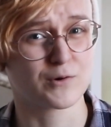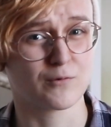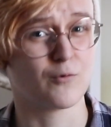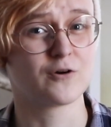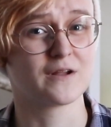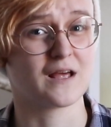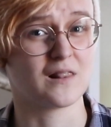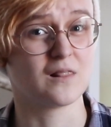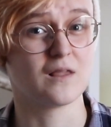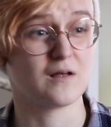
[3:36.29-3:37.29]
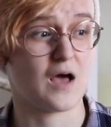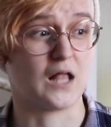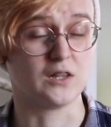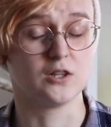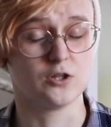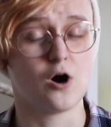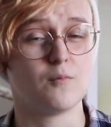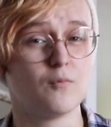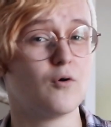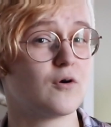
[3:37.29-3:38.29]
We're rewarding a
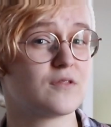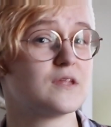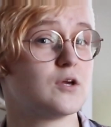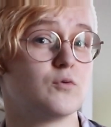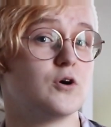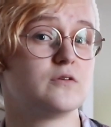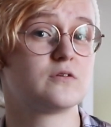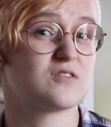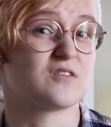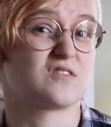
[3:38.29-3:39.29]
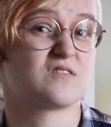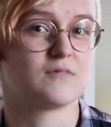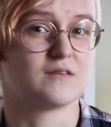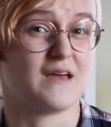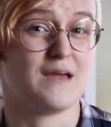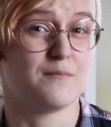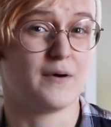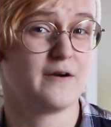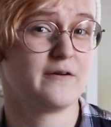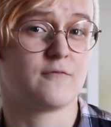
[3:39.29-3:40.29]
lot more than you would just the tame
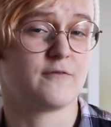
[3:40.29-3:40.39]
bird.